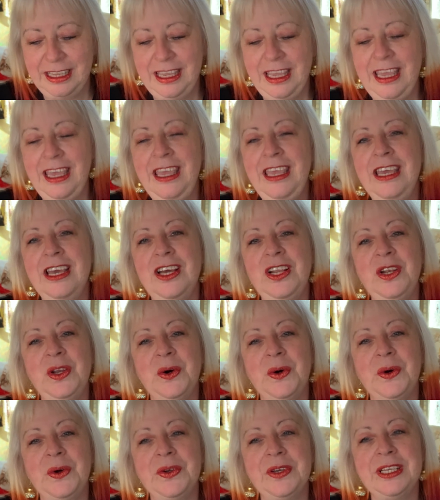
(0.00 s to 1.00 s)
He
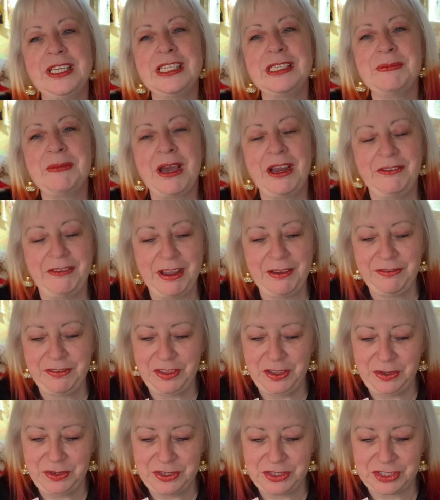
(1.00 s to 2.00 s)
alone is my
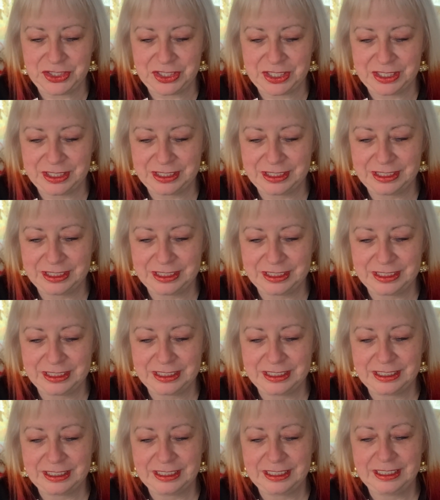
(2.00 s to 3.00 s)
refuge,
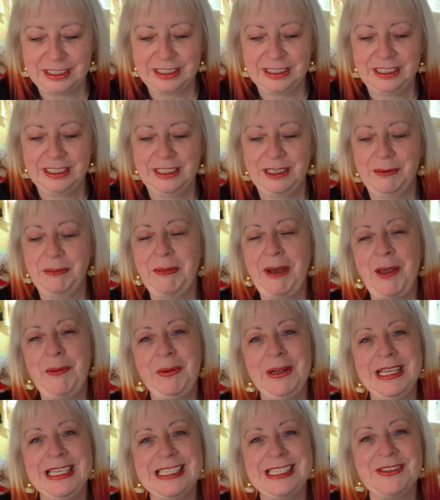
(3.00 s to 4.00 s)
my
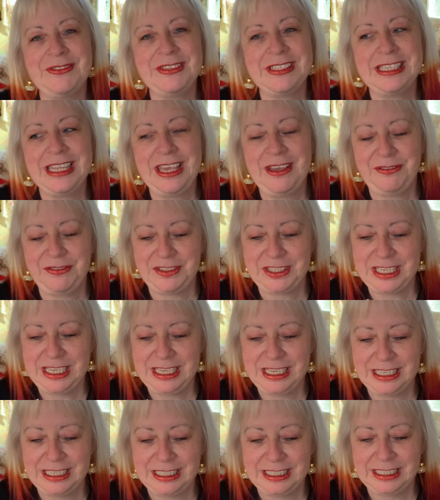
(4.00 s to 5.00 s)
place of
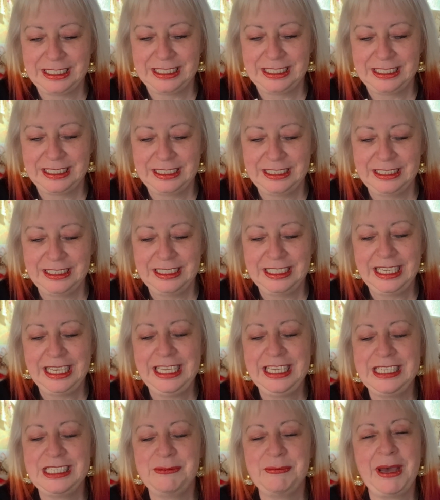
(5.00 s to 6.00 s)
safety.
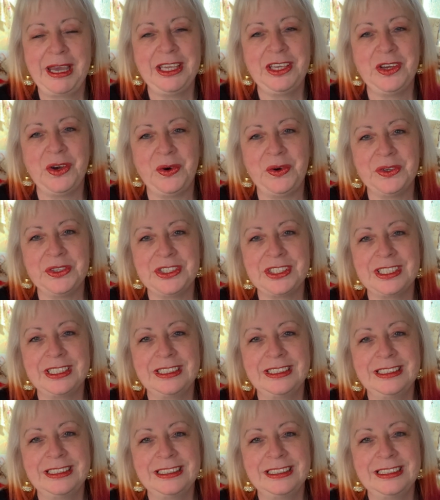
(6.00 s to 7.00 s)
He is my God,
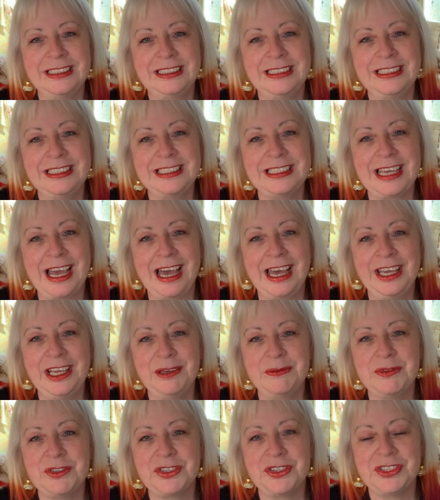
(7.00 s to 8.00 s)
and I
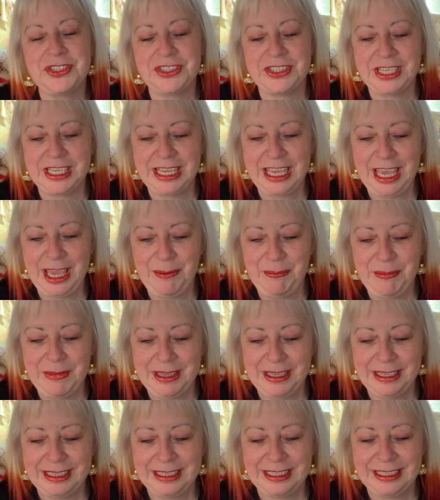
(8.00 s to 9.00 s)
am trusting him.
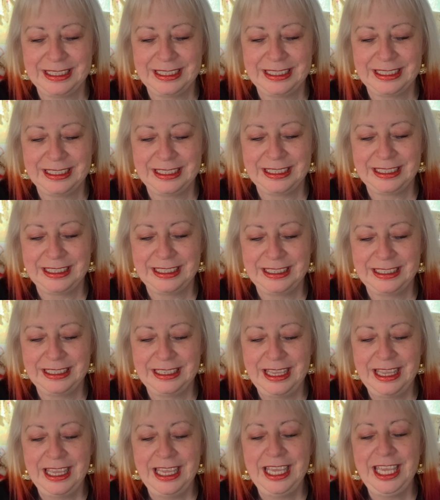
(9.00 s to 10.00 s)

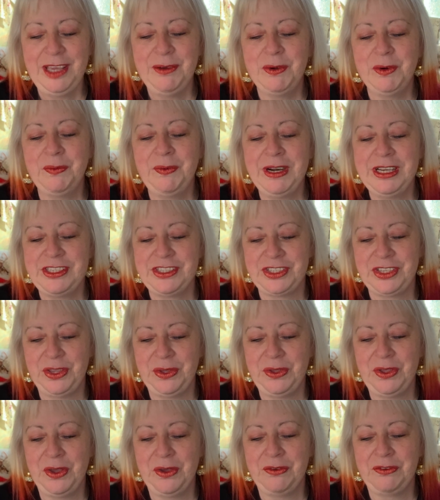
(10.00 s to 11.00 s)
He will rescue
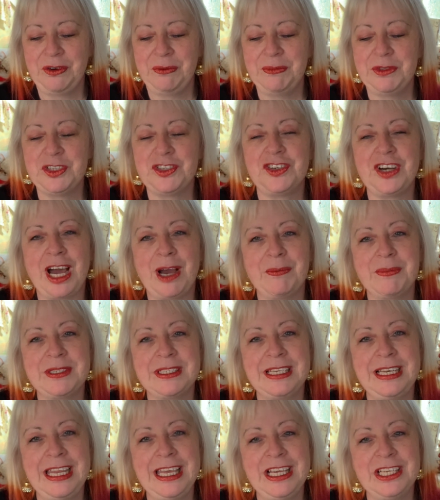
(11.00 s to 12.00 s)
you from the
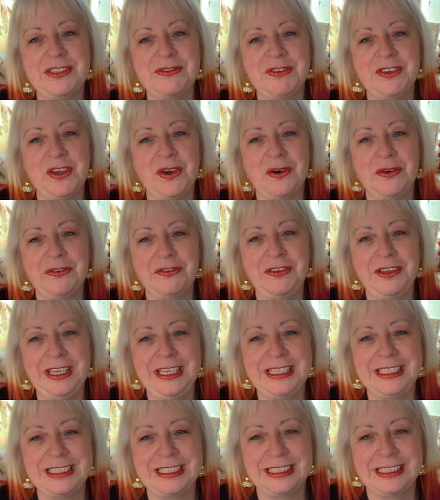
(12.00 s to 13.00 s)
traps laid for your
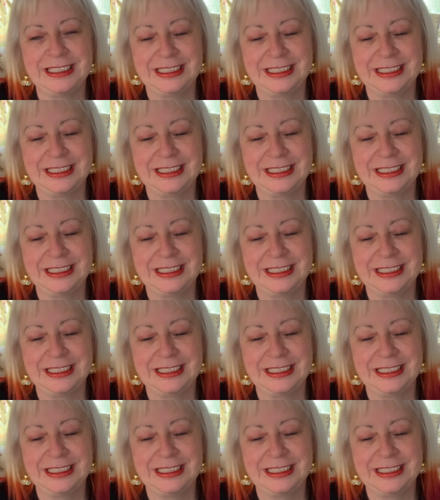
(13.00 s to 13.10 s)
feet.